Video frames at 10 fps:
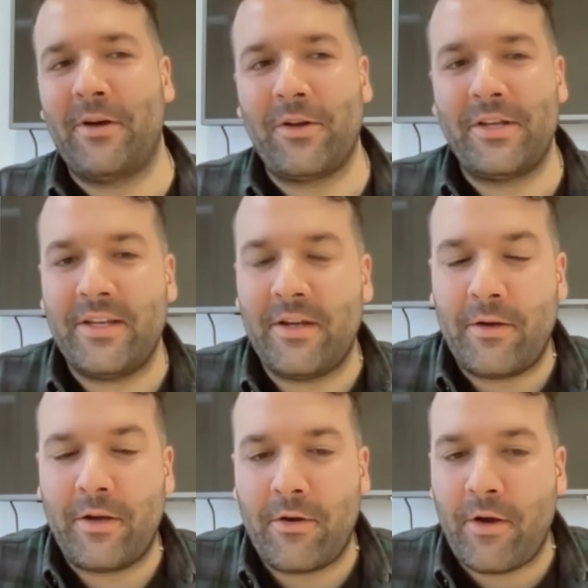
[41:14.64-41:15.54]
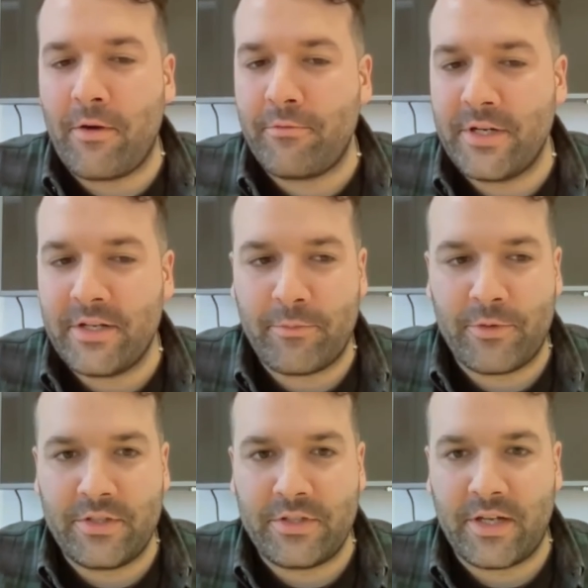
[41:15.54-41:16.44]
Ollie, I really
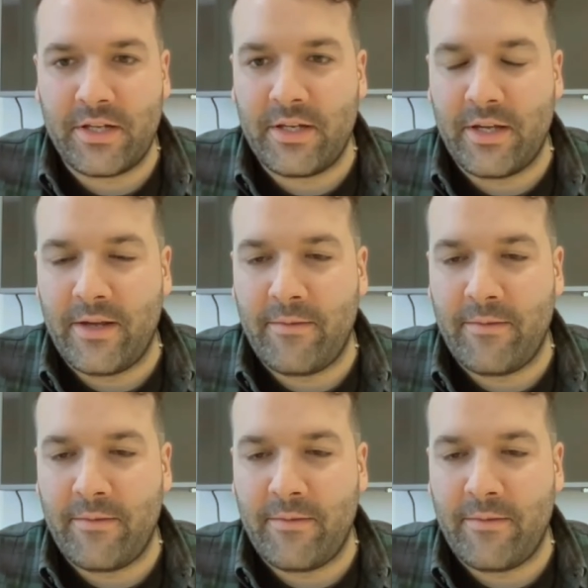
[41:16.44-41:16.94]
appreciate